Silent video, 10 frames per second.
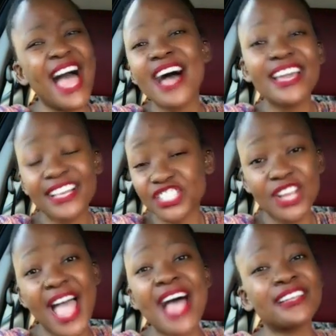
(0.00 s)
like a
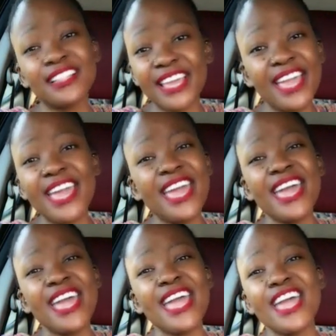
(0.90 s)

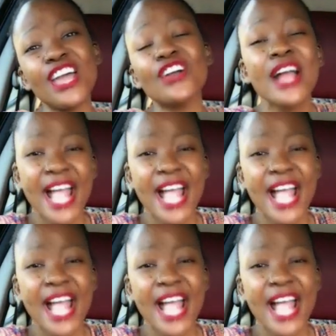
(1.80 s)
chandelier